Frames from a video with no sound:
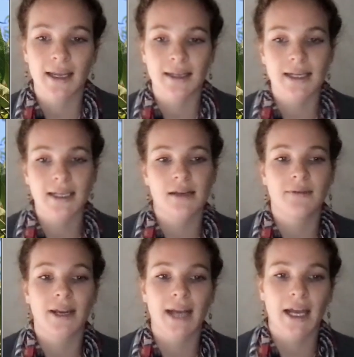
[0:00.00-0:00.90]
and
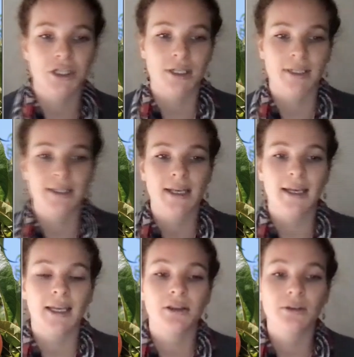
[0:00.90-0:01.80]
identified actions
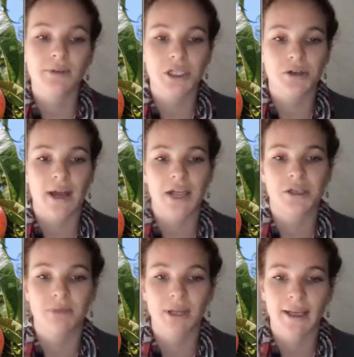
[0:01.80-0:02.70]
in the regional
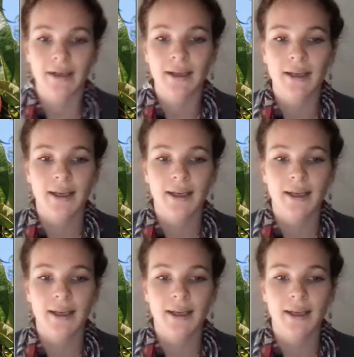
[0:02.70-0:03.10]
action plan.